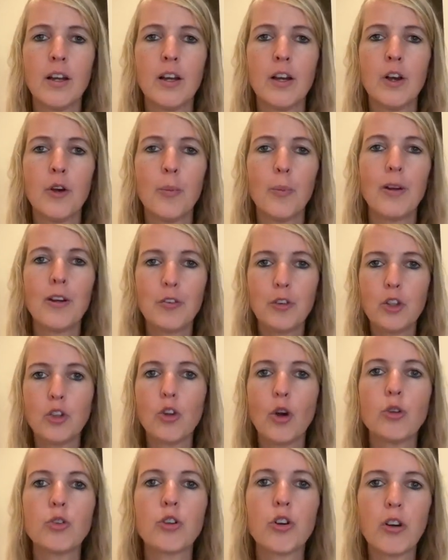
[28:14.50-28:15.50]
But if you
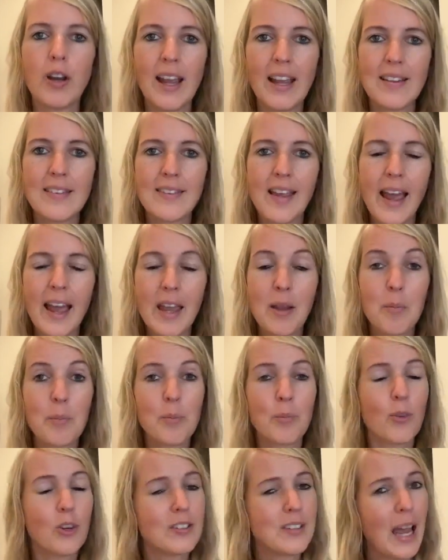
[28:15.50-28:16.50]
don't create time,
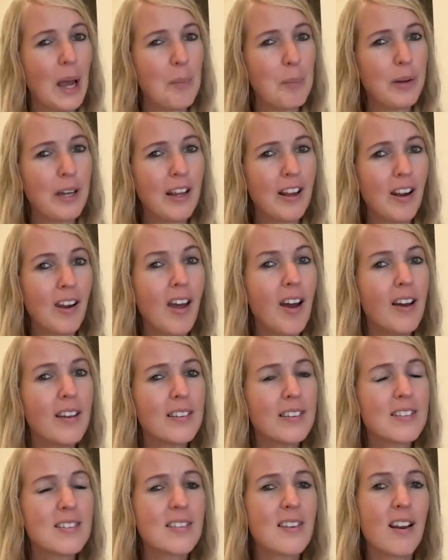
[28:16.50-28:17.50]
what's happening a lot
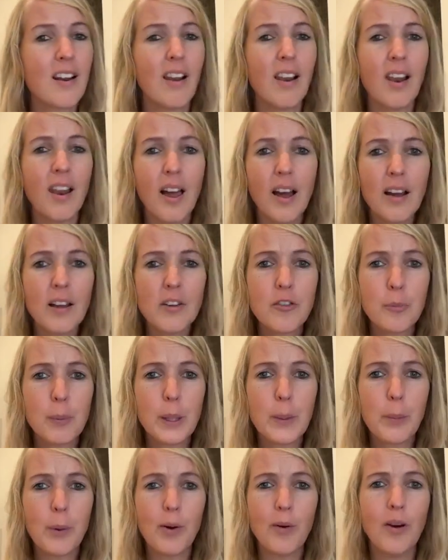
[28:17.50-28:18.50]
is that a lot of
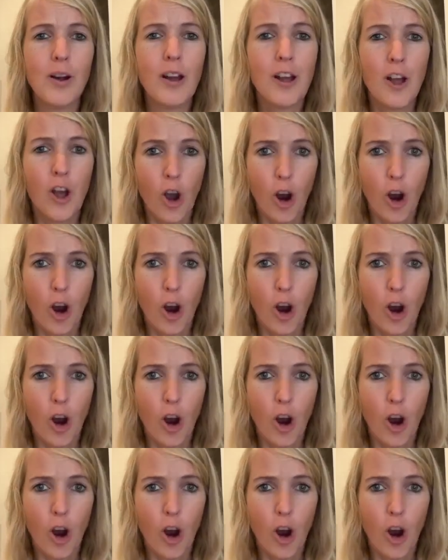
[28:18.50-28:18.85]
people